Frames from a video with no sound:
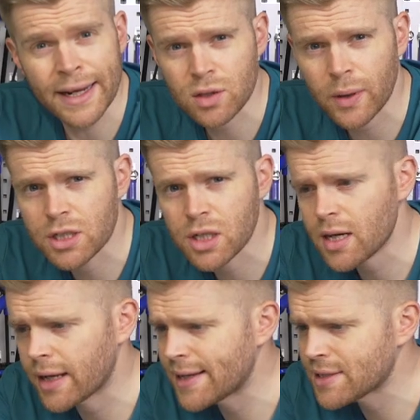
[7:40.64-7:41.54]
next
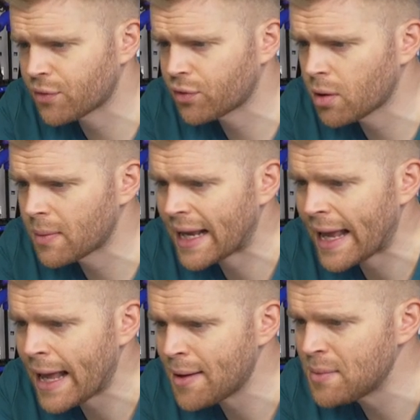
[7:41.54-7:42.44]
question is from
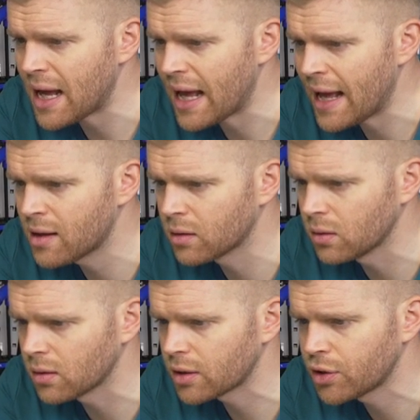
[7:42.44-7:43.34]
Cam
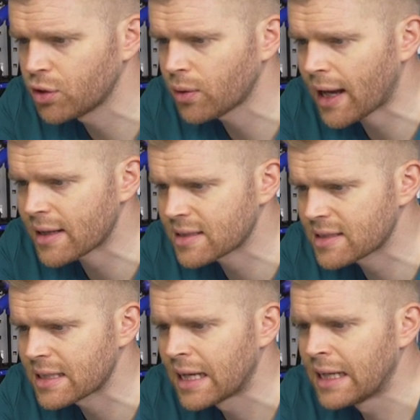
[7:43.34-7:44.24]
Held, who
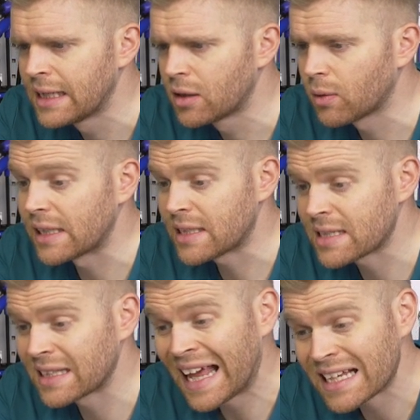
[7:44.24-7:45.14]
asks, well, he
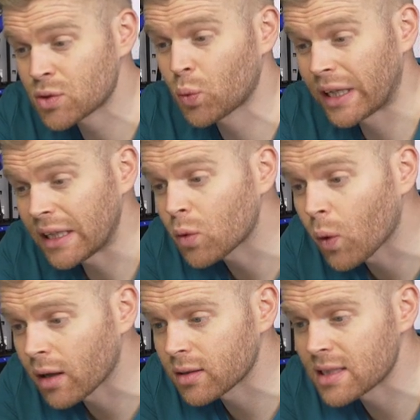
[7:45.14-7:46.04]
says, last week
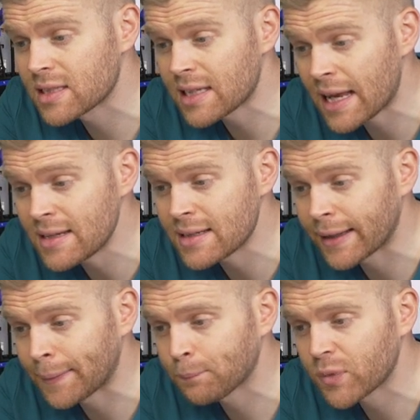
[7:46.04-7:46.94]
while
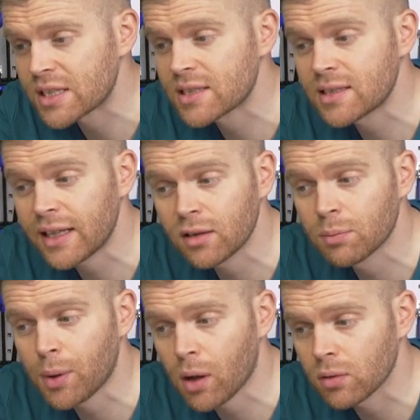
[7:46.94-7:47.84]
descending, the steel
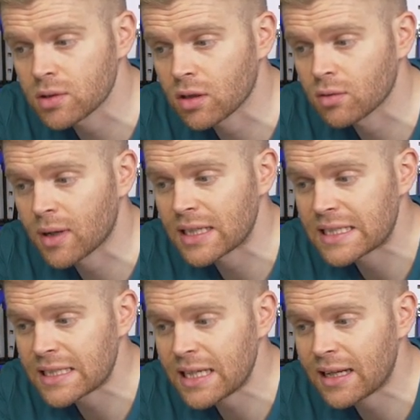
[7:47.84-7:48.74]
bolt on my
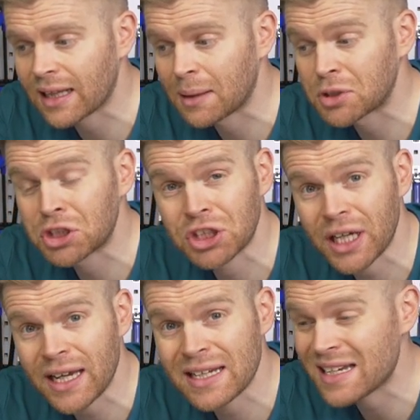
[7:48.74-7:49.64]
seat clamp
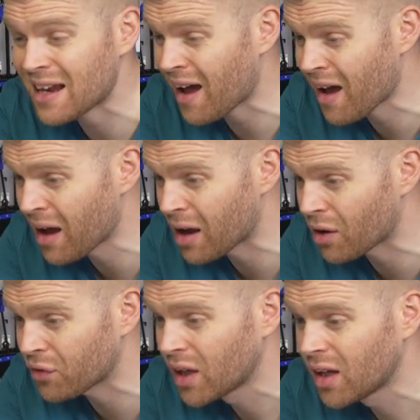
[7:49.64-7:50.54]
sheared in
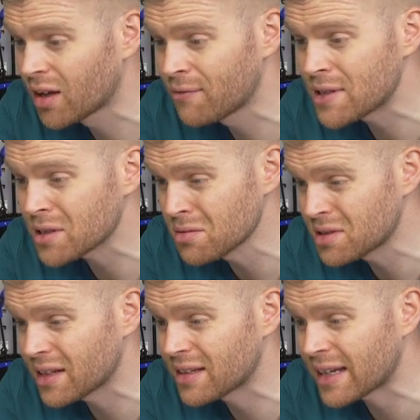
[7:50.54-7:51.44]
half and
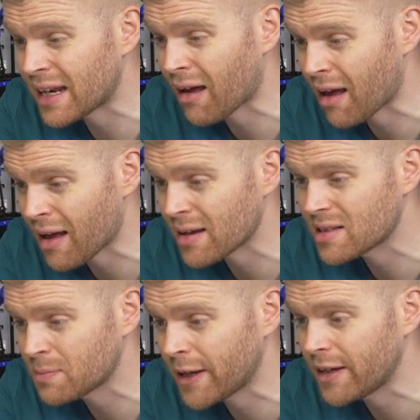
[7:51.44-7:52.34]
resulted in a
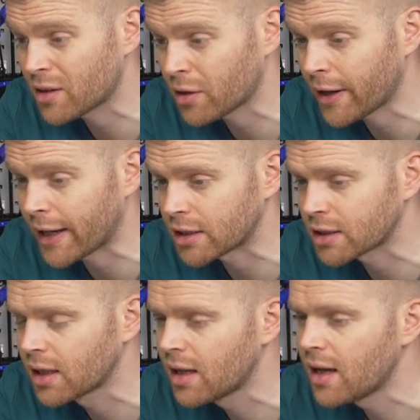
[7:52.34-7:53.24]
high-speed
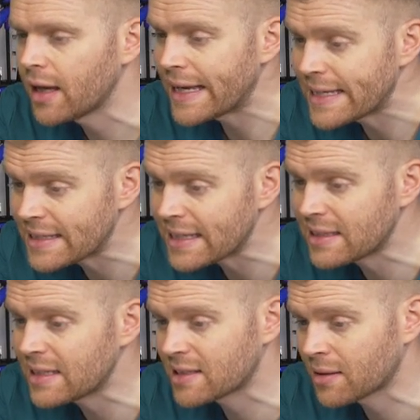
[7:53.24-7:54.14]
crash. Is
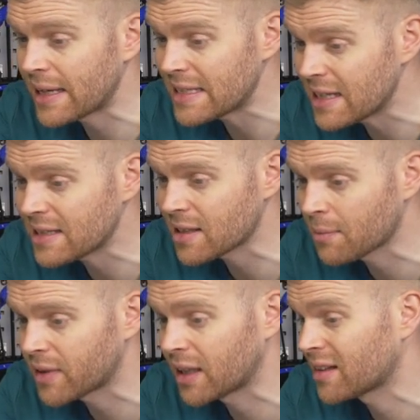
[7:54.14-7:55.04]
this
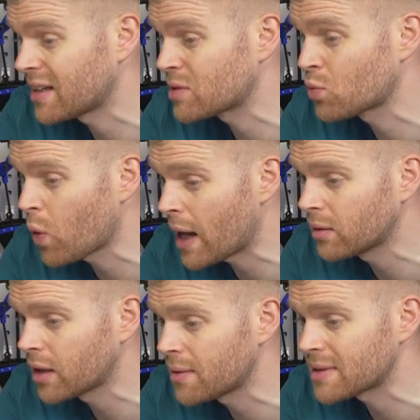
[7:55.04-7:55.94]
something that is
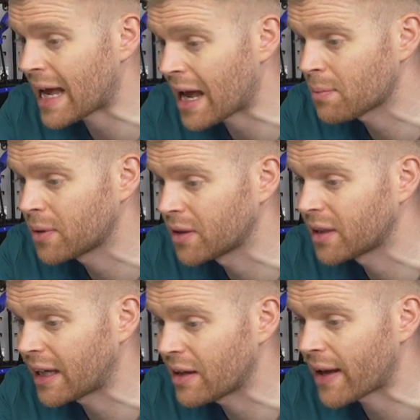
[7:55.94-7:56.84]
well known to happen
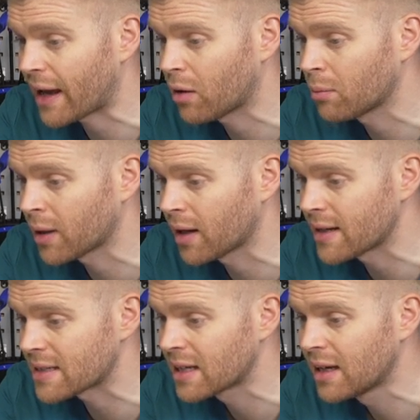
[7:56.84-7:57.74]
and give out on
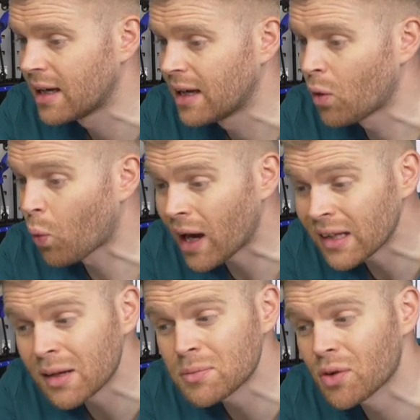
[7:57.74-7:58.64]
bikes?
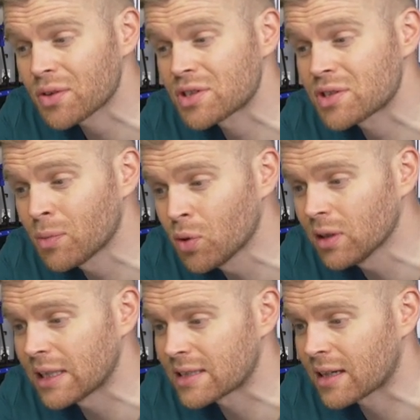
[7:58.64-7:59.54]
While I'm not the
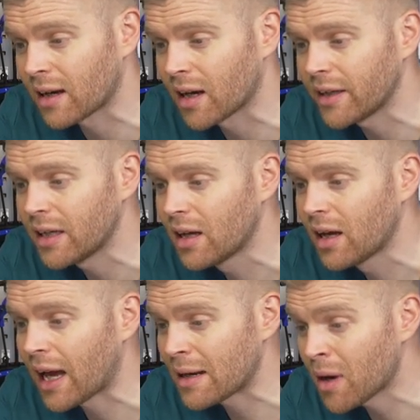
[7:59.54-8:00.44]
smallest guy
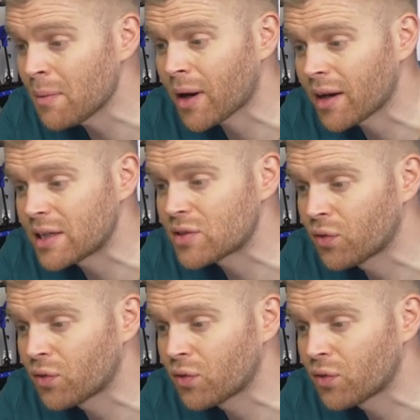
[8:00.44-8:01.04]
and my bike is